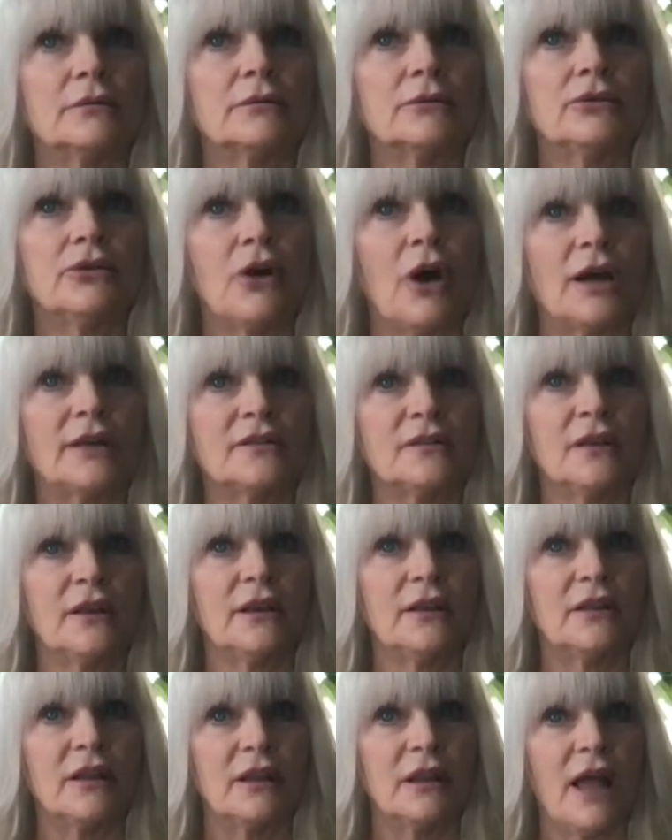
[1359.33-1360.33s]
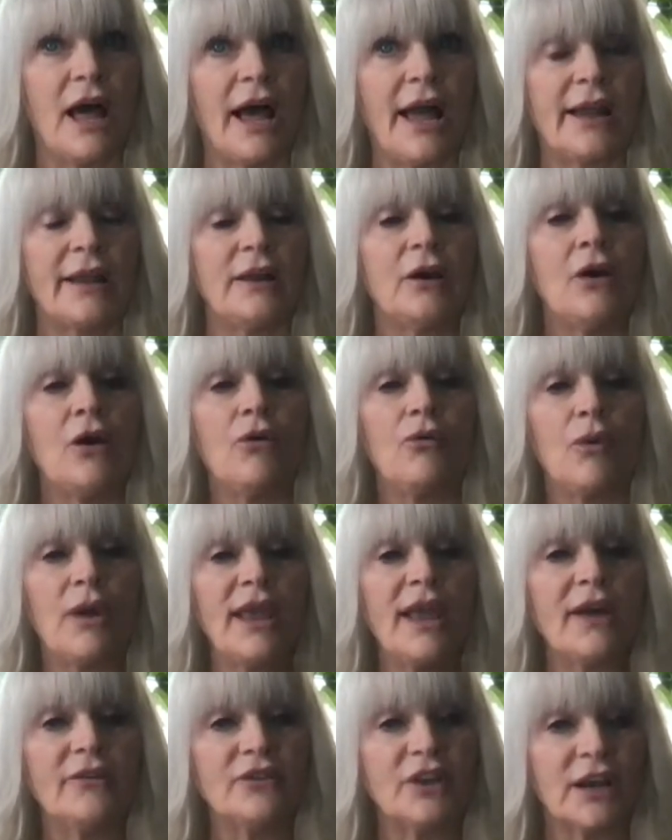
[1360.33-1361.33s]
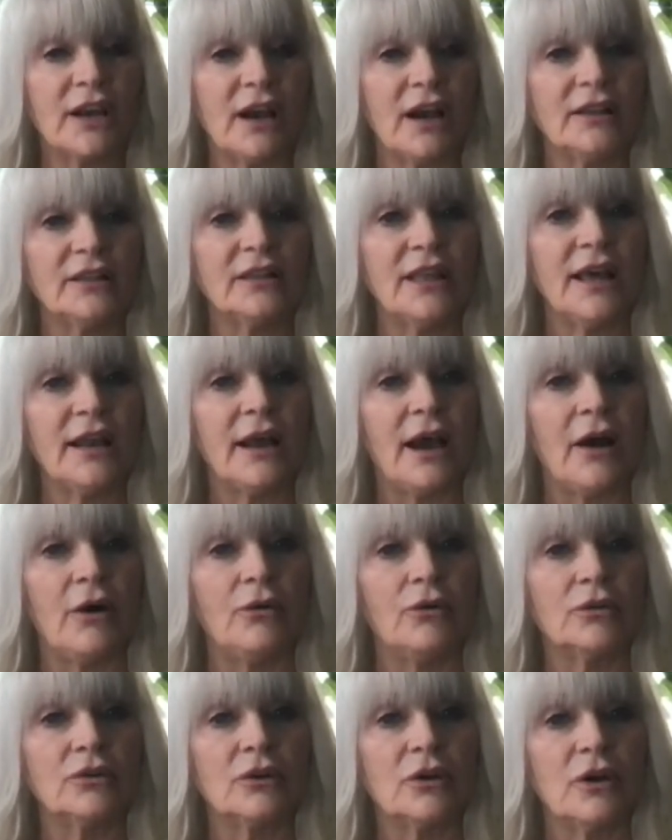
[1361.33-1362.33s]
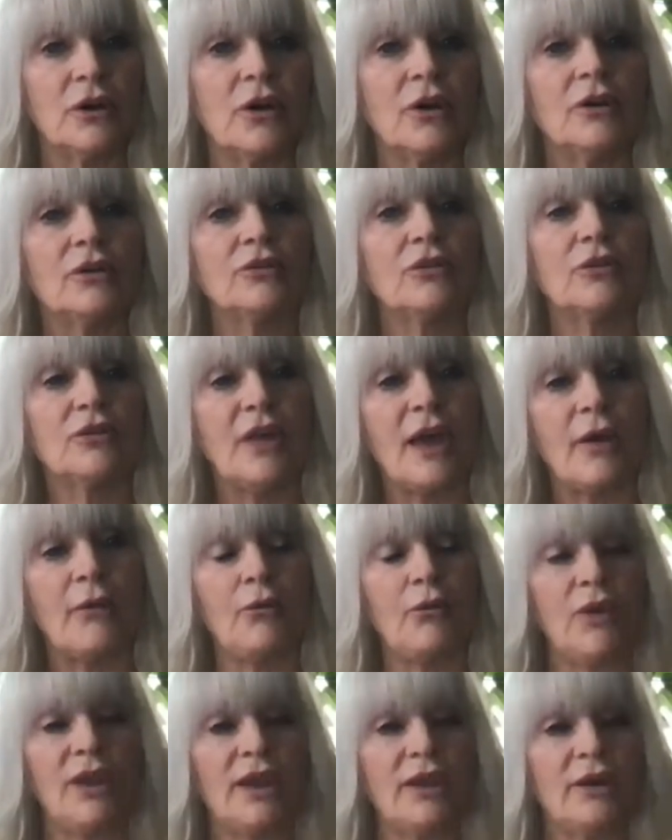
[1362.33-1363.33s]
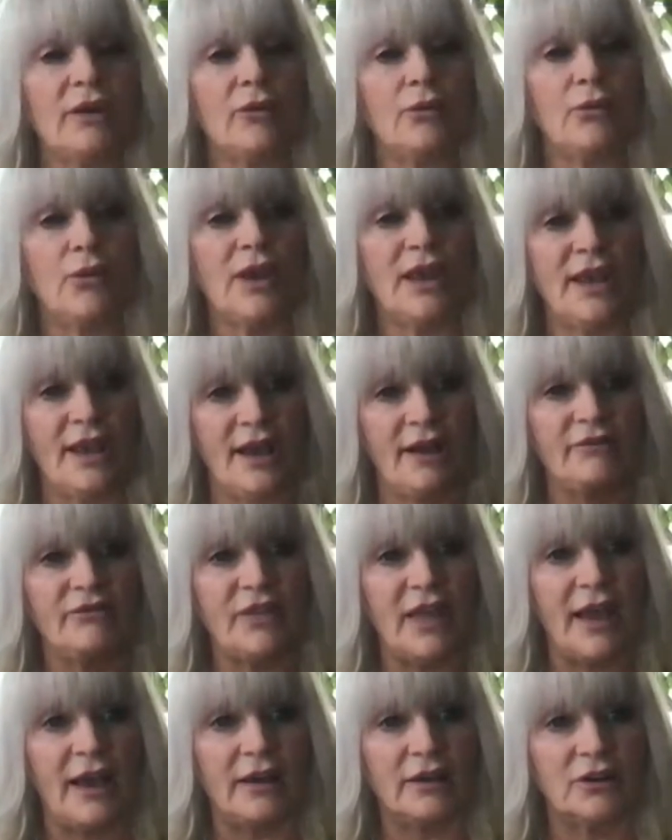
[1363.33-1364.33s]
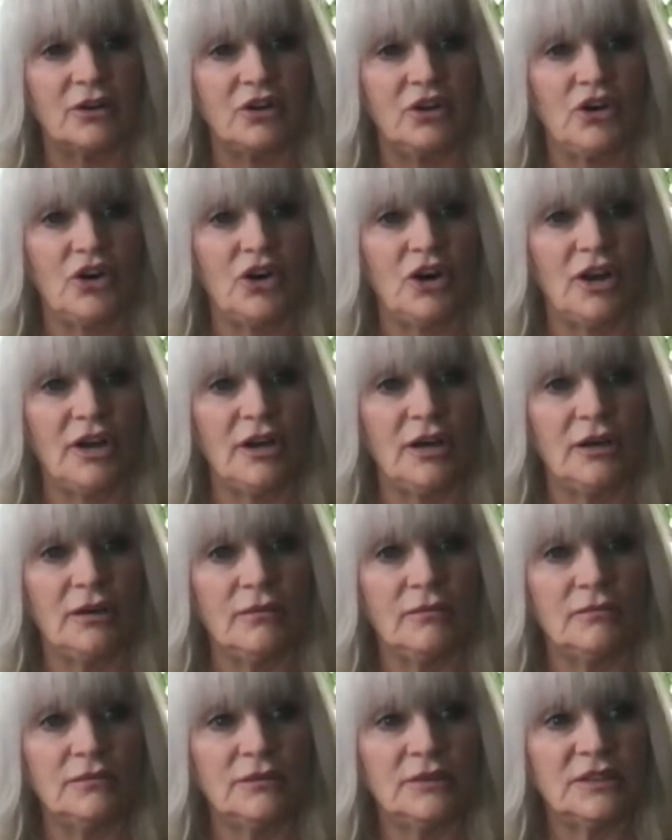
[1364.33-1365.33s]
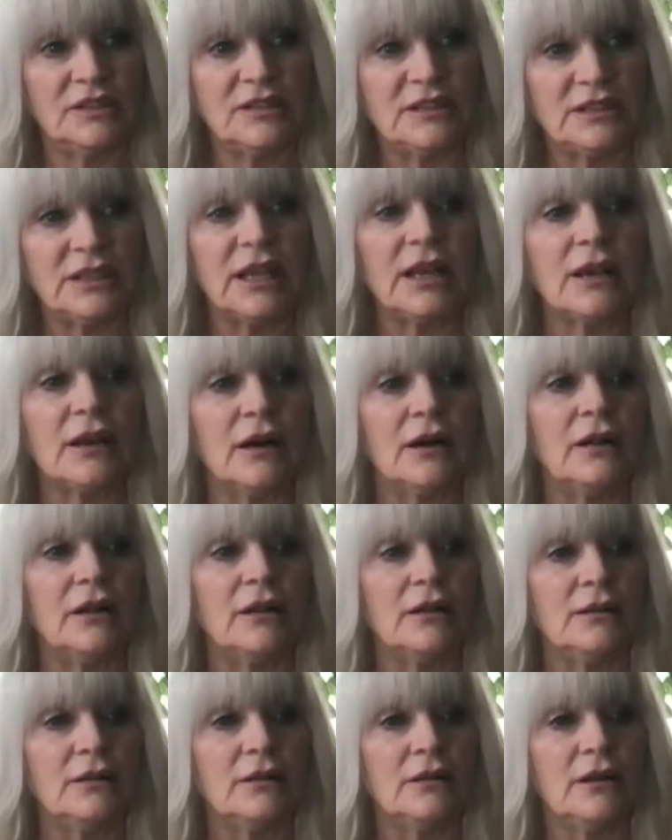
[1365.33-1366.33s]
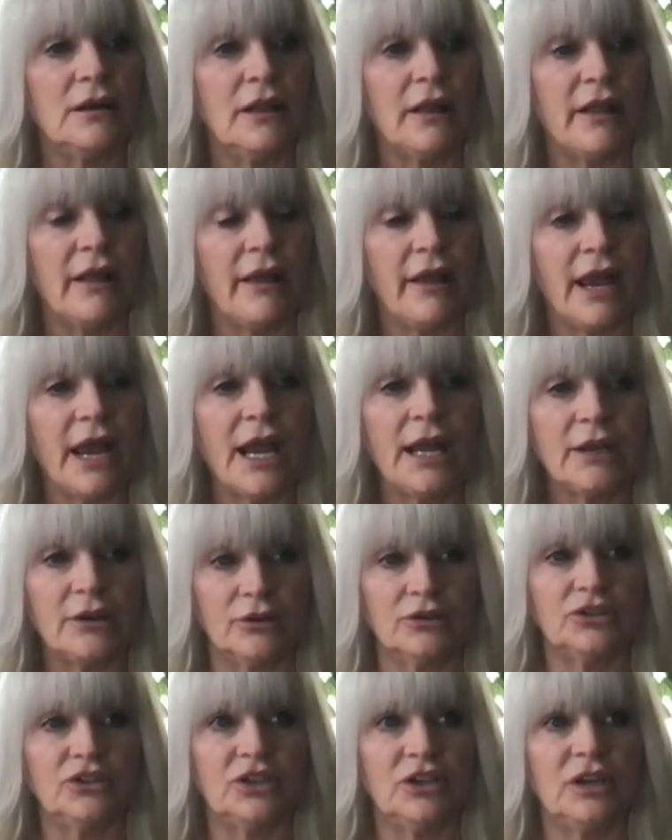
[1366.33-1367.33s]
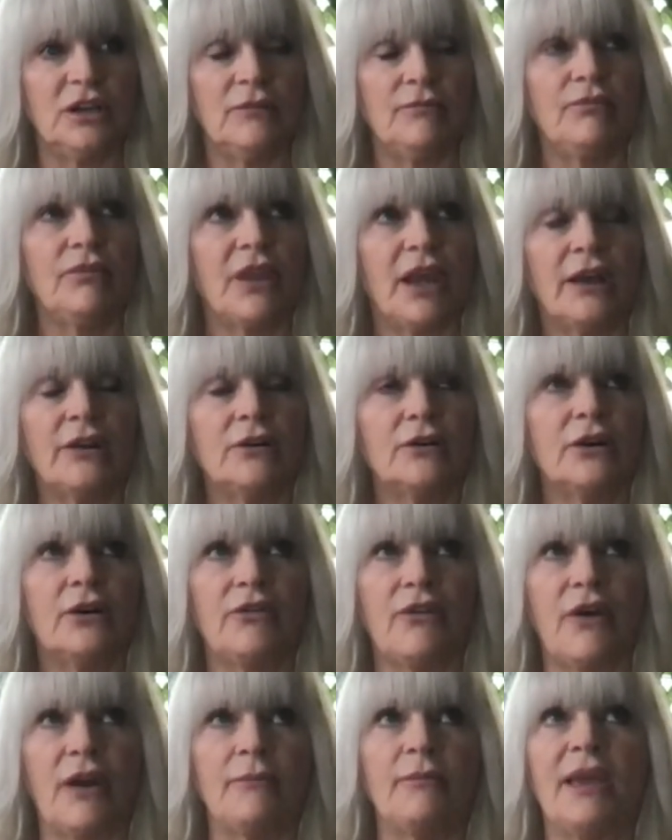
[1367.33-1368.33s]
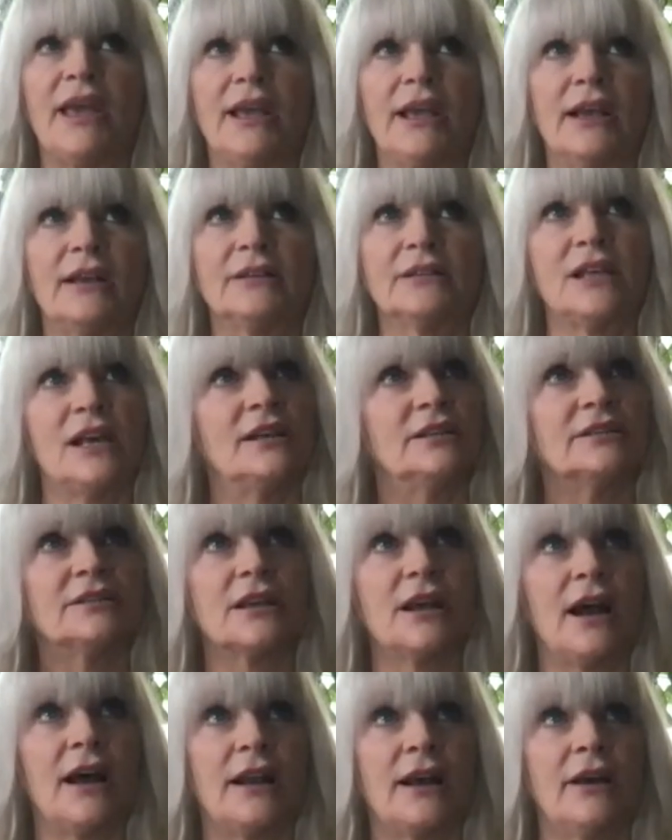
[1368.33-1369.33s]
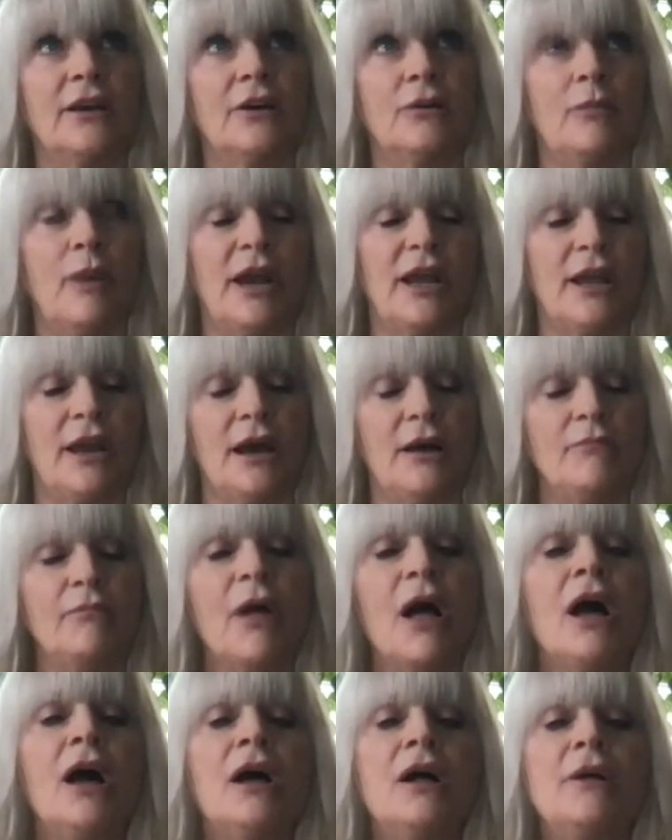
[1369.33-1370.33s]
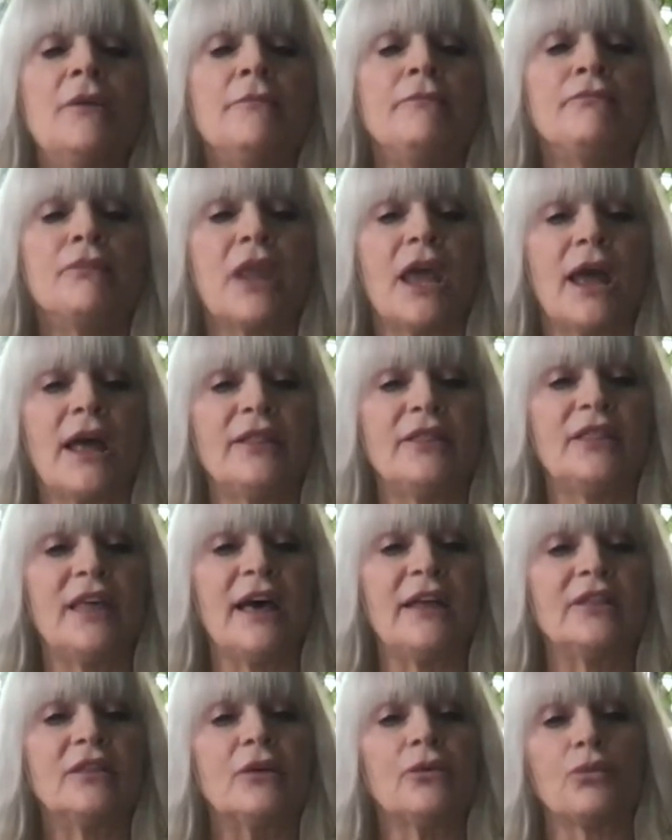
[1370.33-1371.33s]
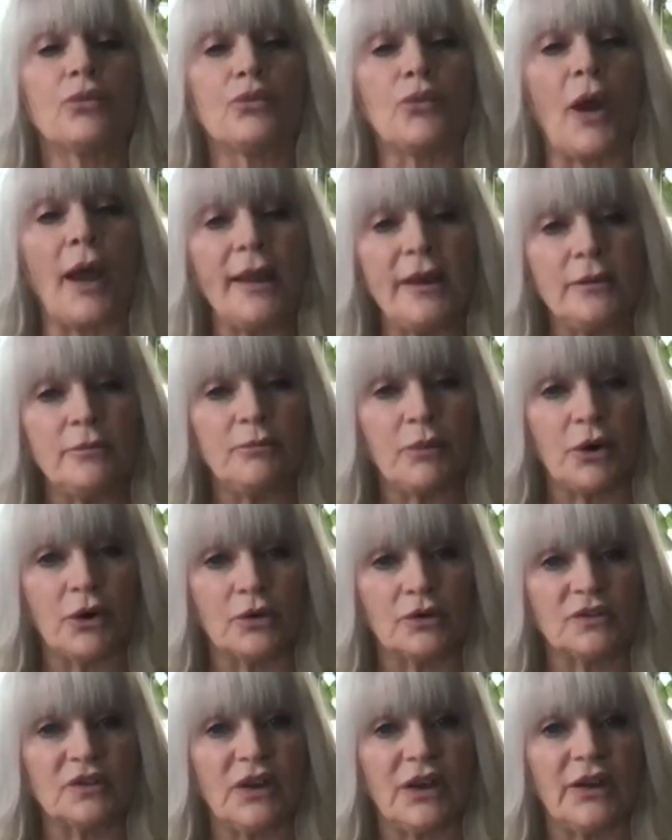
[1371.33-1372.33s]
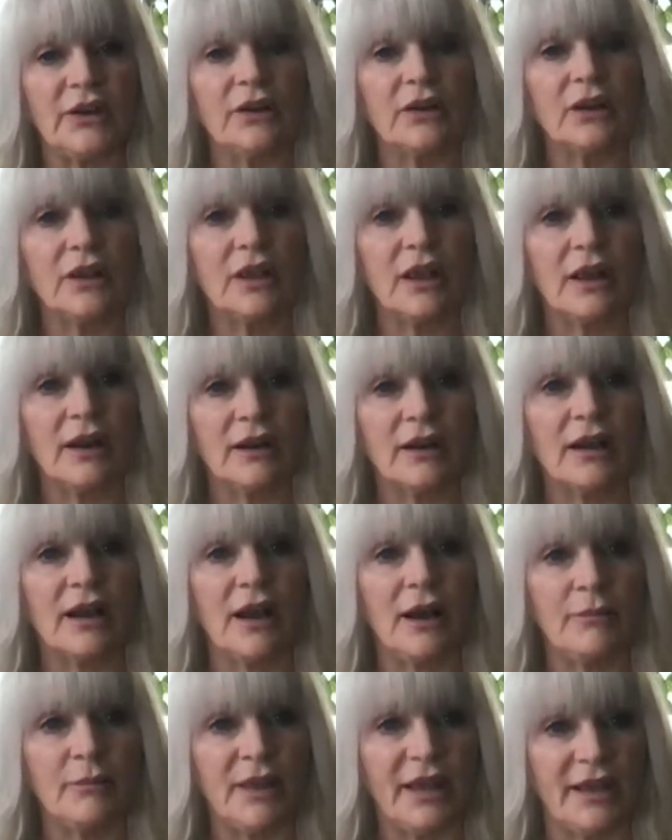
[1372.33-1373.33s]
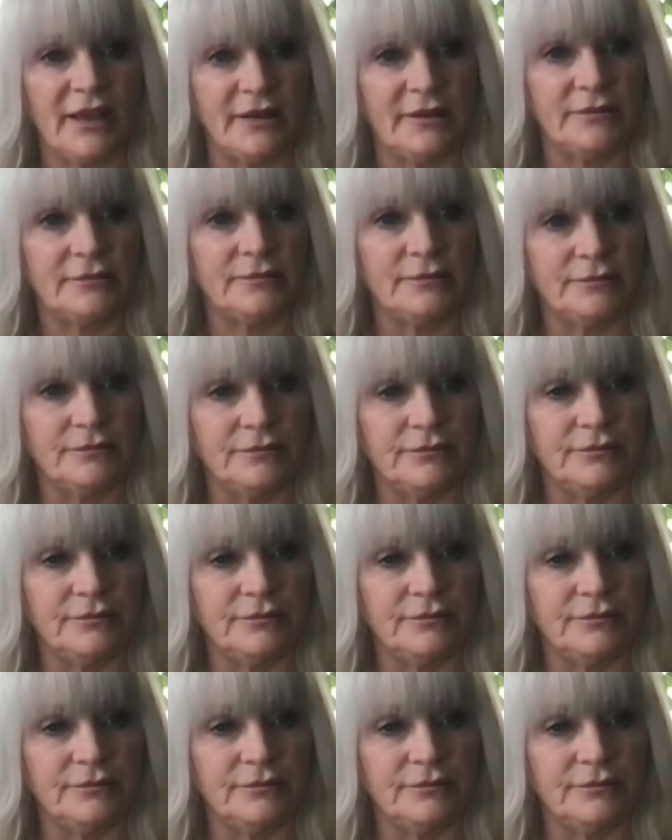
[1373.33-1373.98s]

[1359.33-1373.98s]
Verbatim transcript: crossing the line. We have to cut that out so that we we have that good single energy. I don't know if I'm making sense. God, I hope I am. And then the right person. Yeah, I agree. In.